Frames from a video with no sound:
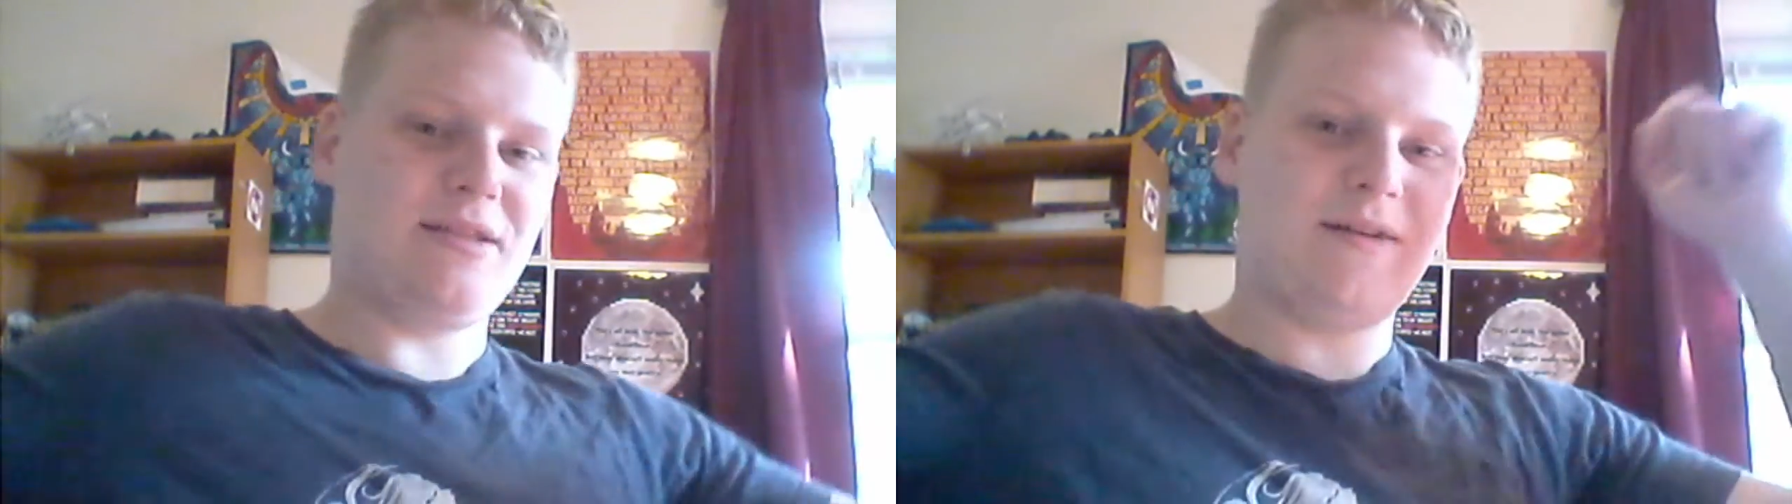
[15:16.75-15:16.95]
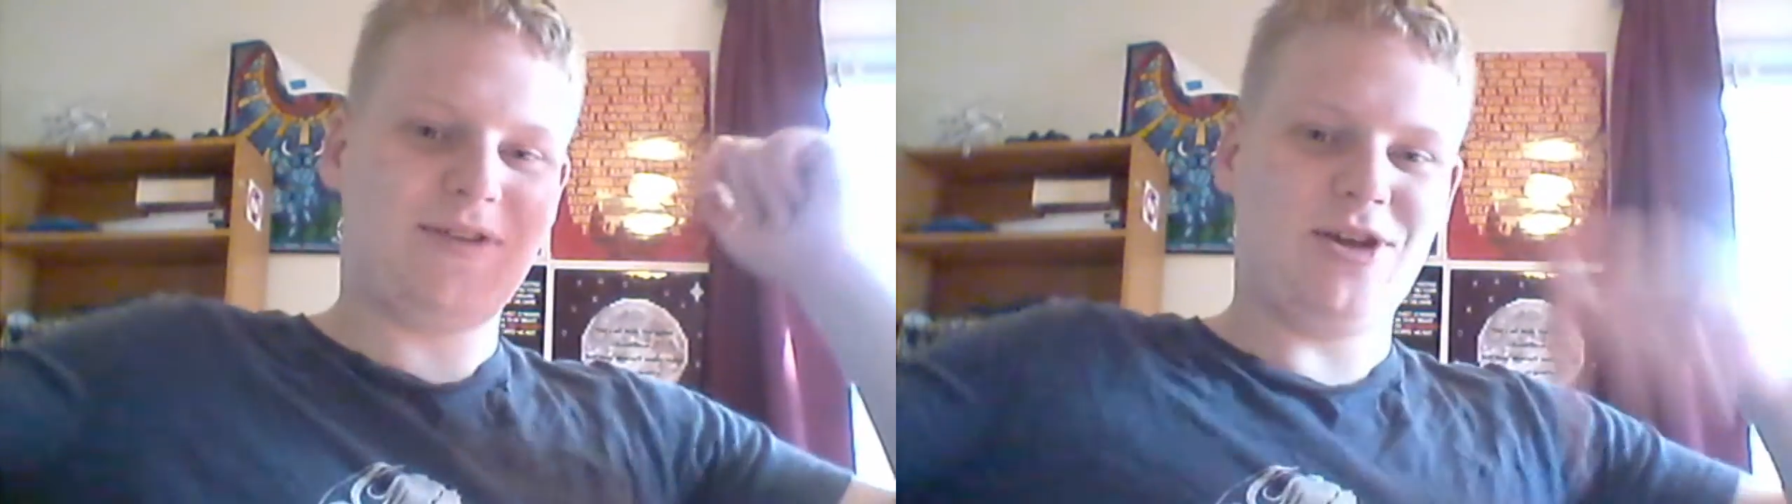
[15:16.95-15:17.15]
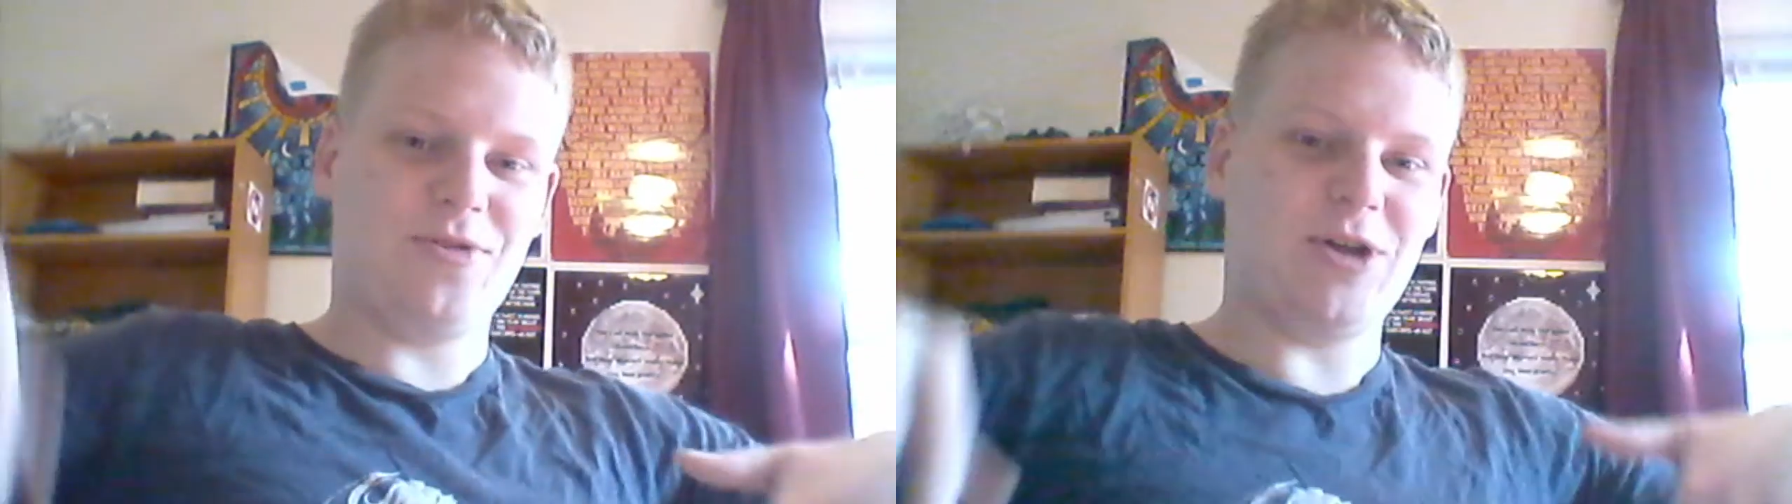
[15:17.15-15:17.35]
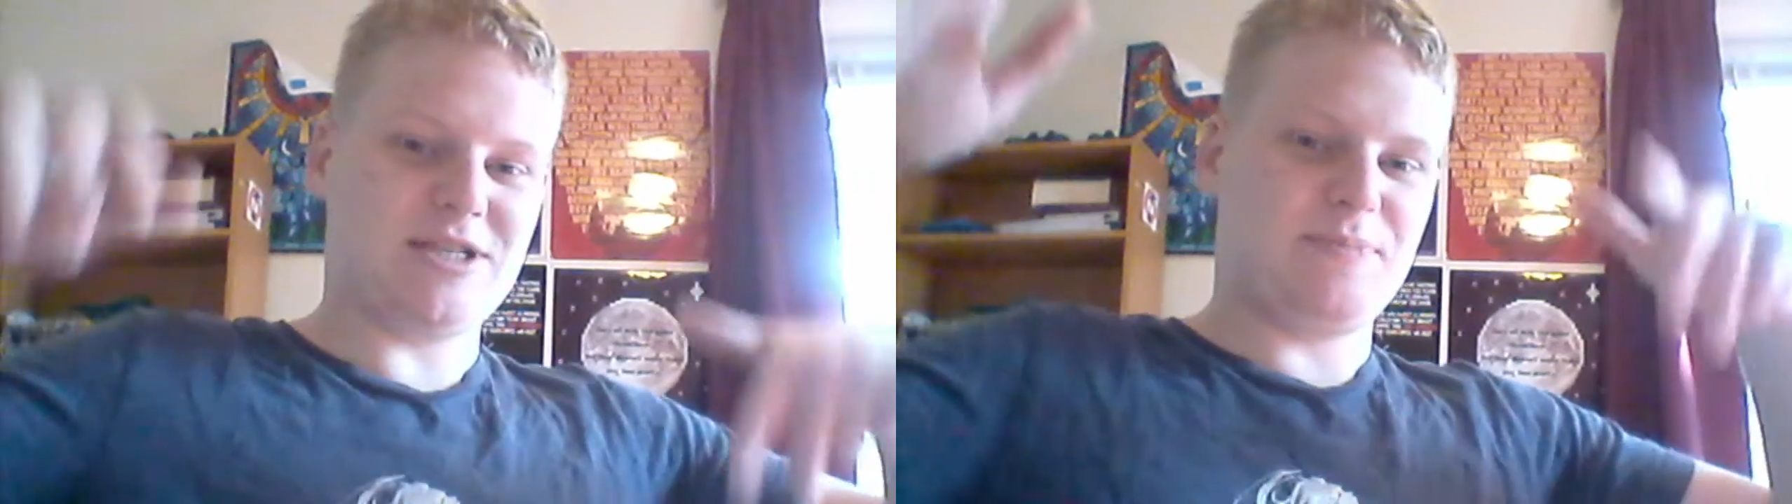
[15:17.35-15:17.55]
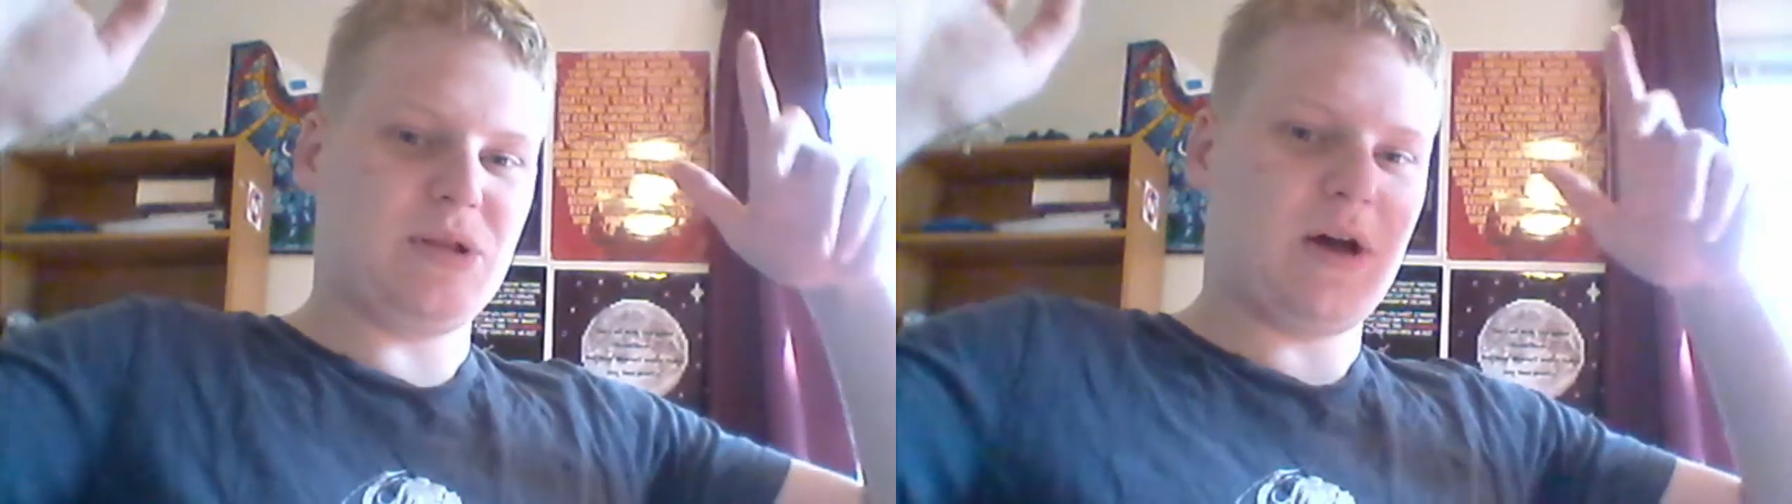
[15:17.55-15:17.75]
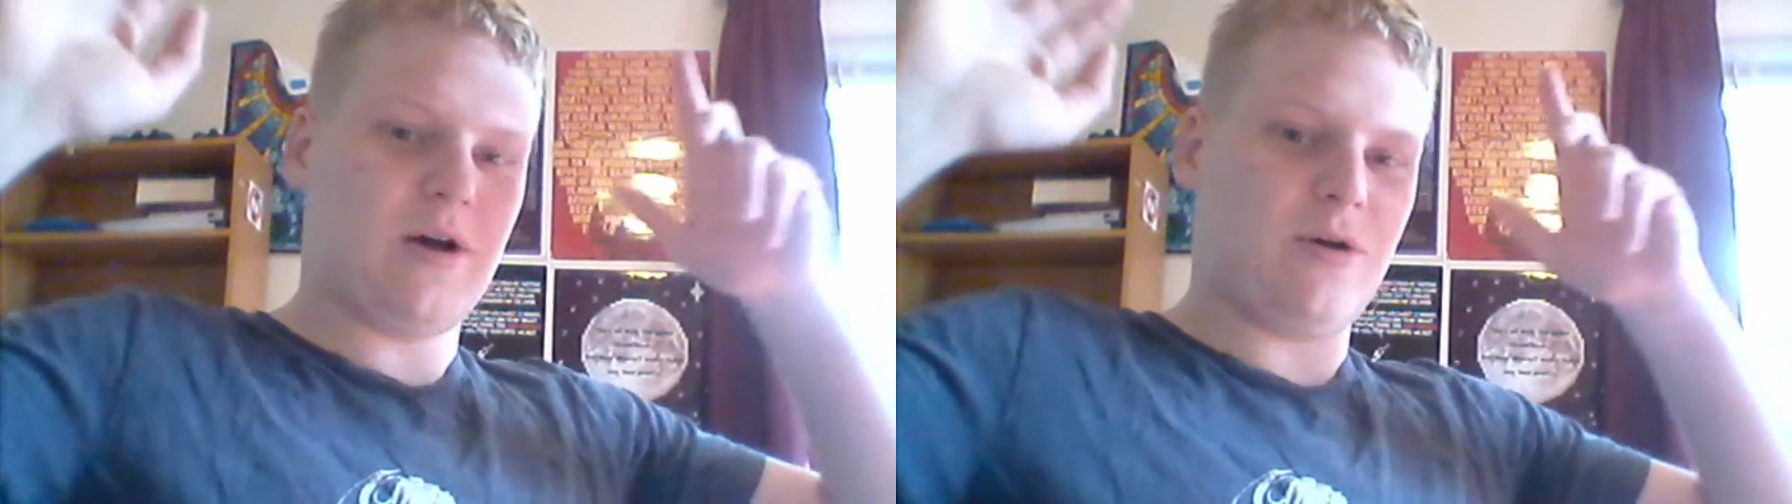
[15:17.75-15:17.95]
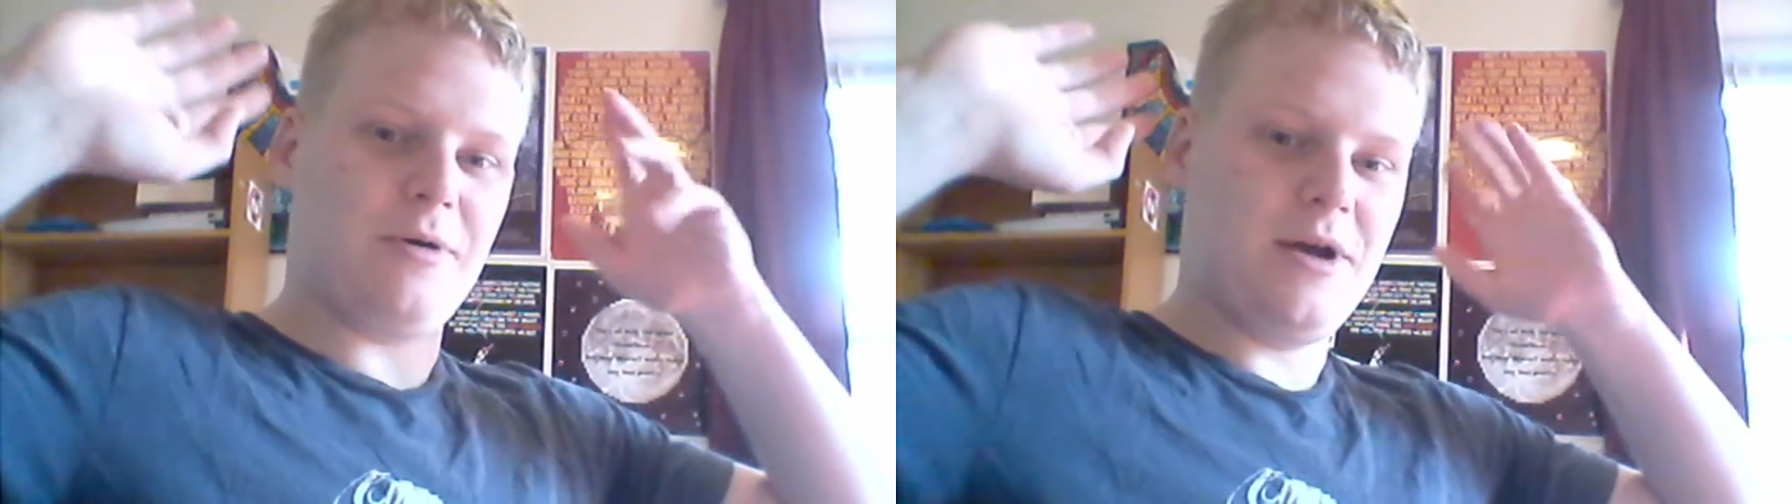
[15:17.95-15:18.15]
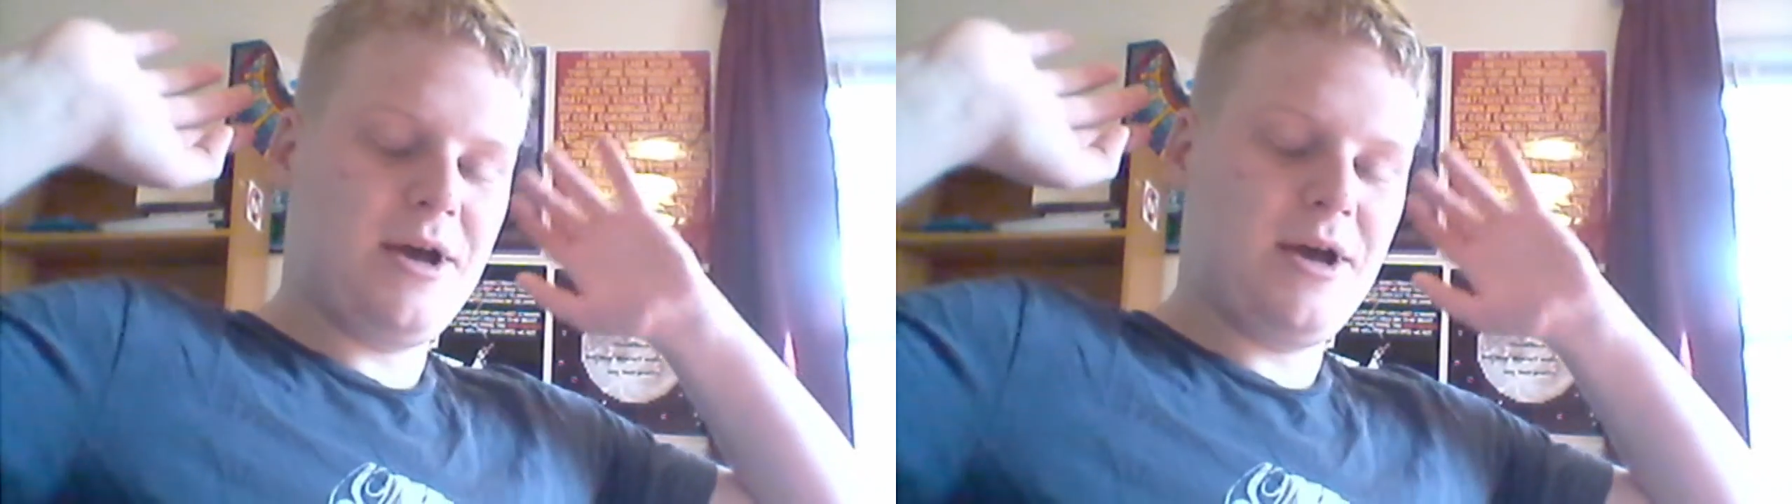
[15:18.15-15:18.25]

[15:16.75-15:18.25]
I'd love to hear your thoughts below.